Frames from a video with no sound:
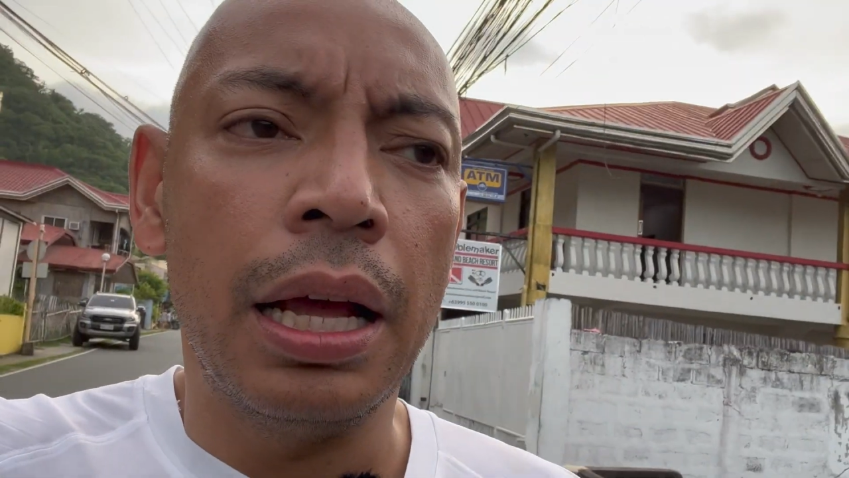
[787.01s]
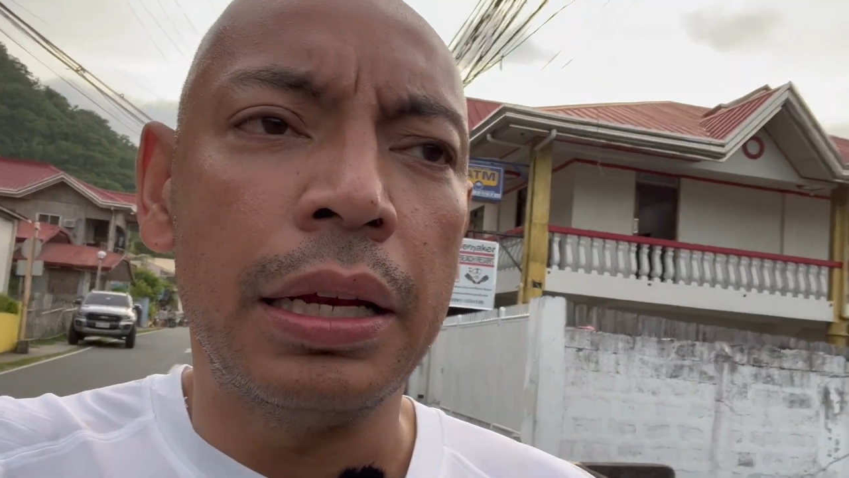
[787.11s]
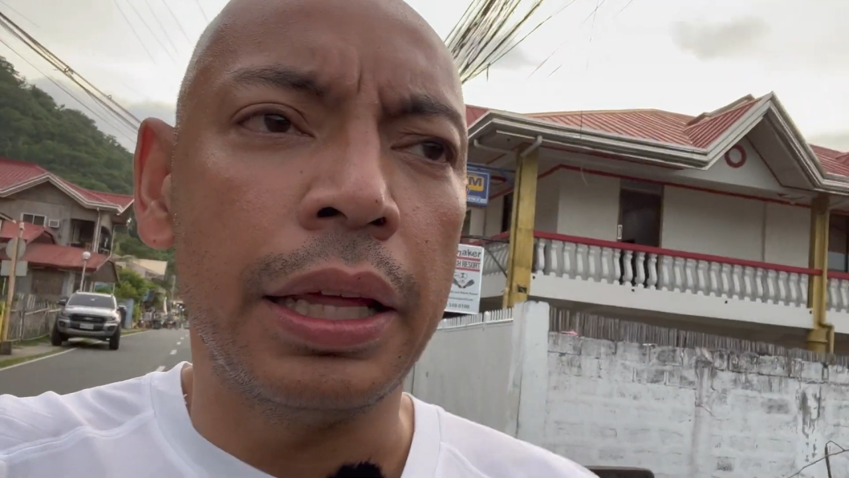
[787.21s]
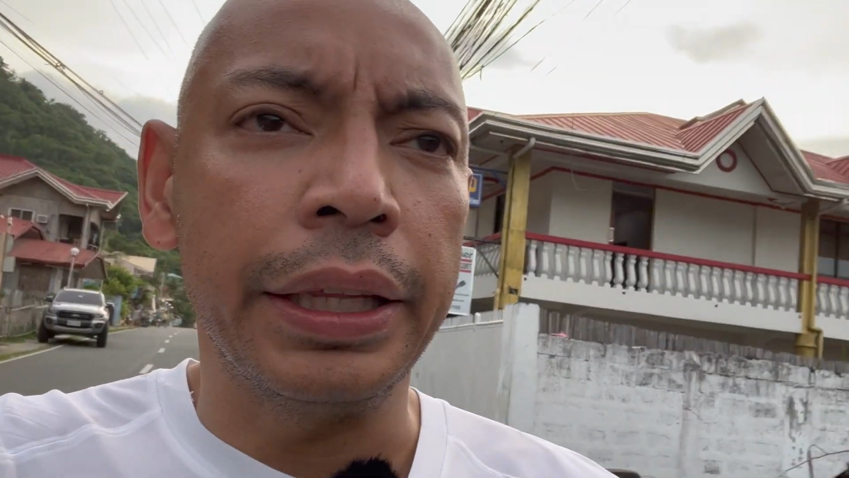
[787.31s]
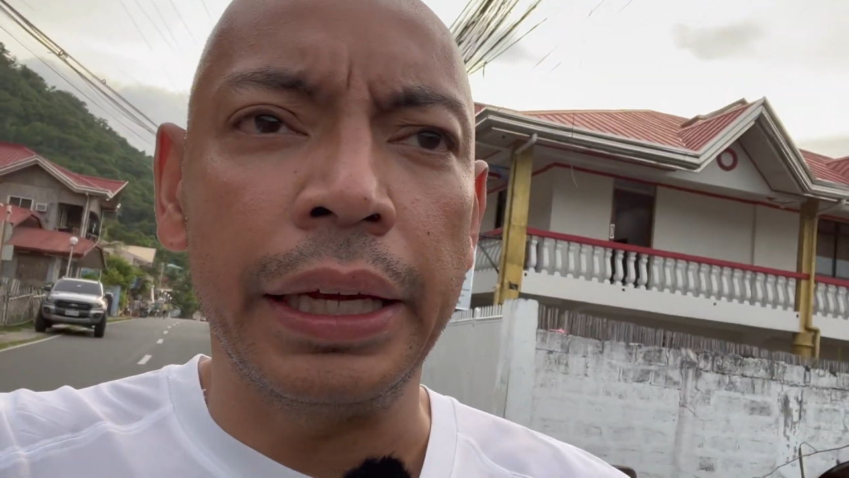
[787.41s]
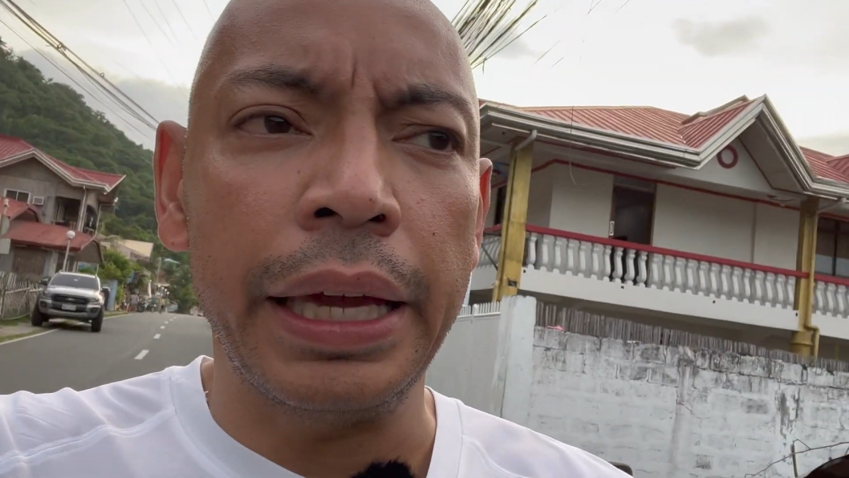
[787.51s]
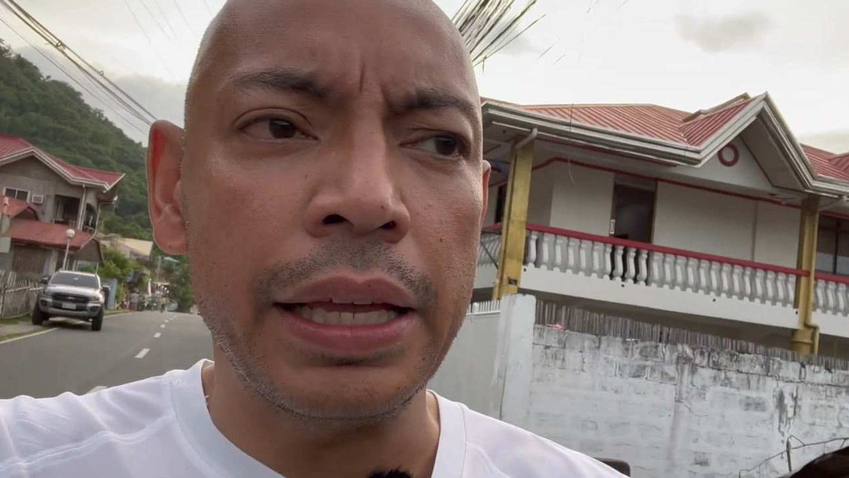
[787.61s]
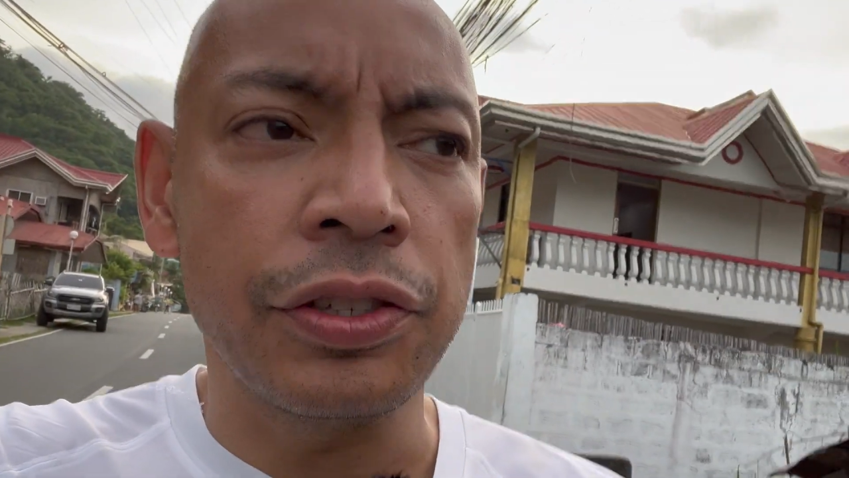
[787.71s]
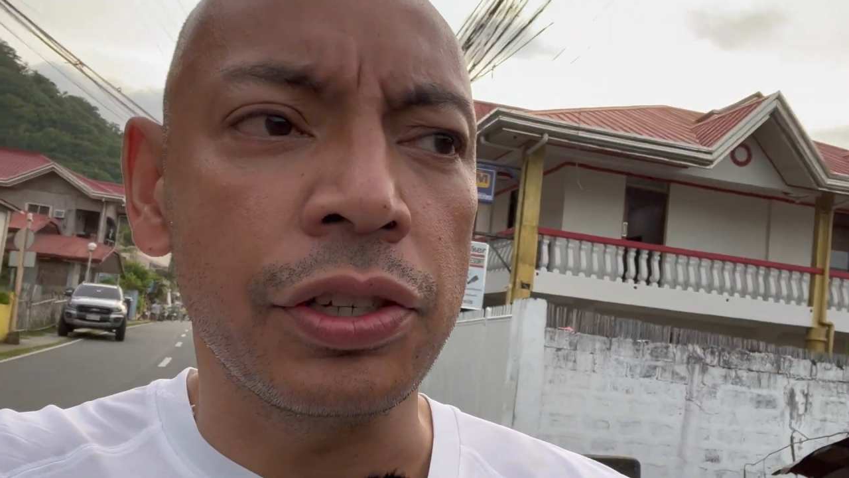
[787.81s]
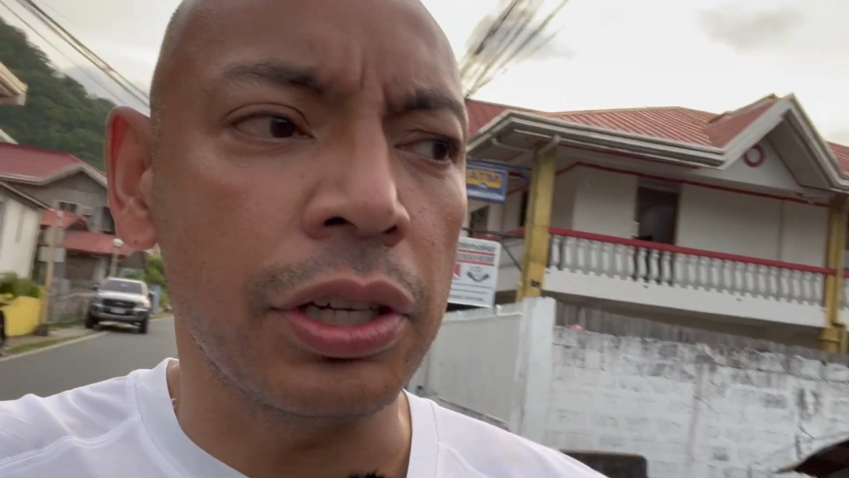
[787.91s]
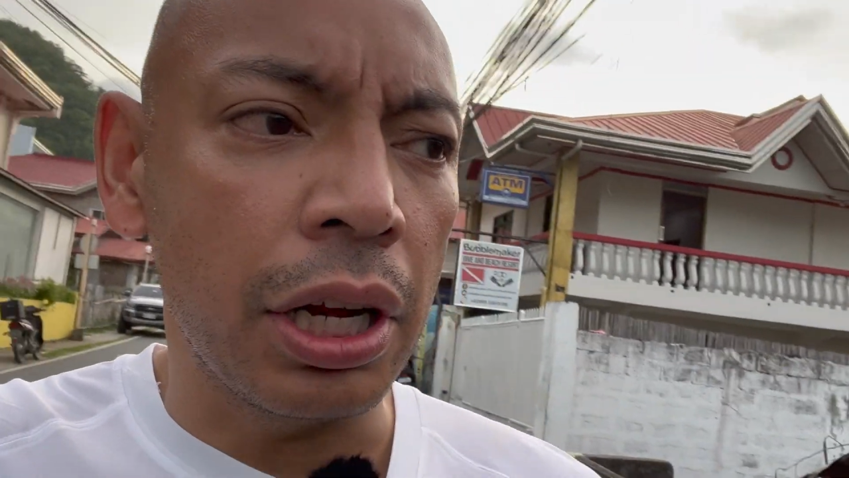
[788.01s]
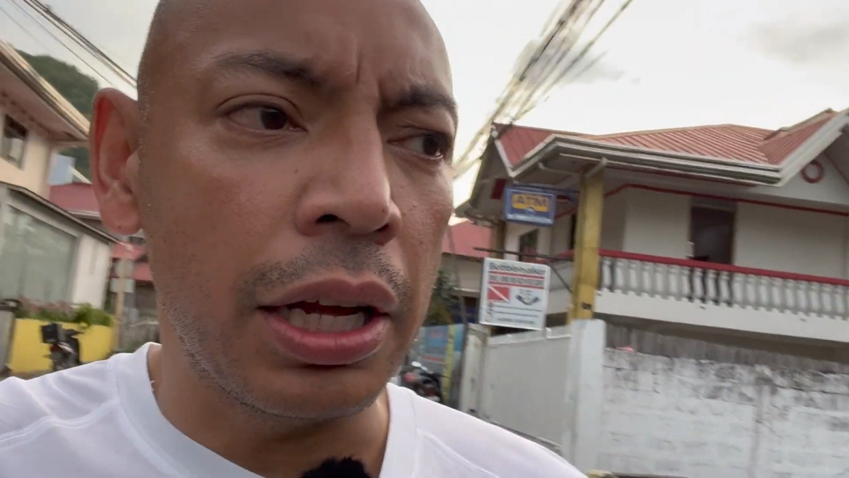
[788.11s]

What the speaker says: nothing against her,